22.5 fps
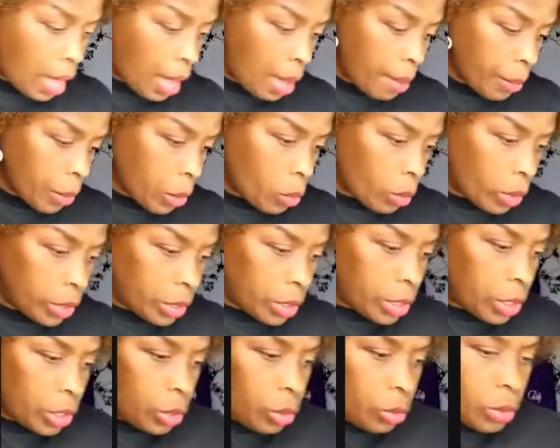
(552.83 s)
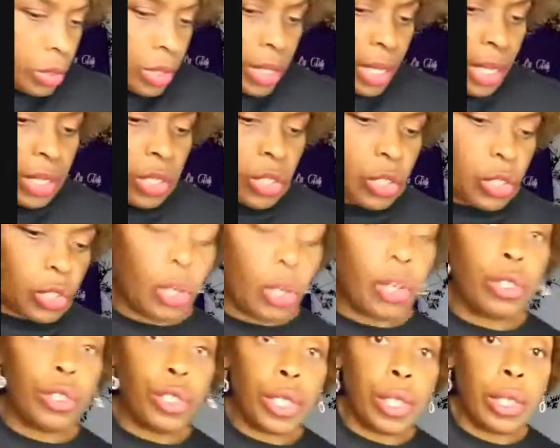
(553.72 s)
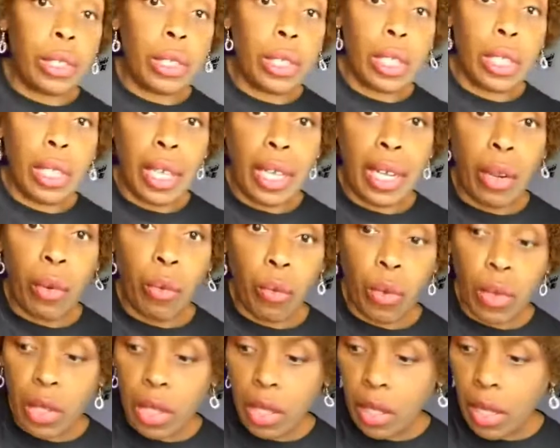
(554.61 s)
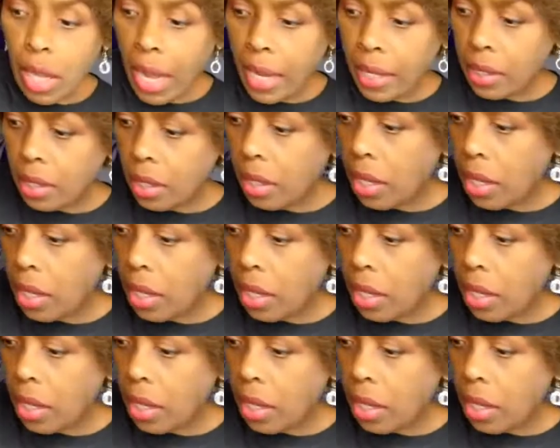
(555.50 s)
I'm going to use that Sargent that I really liked a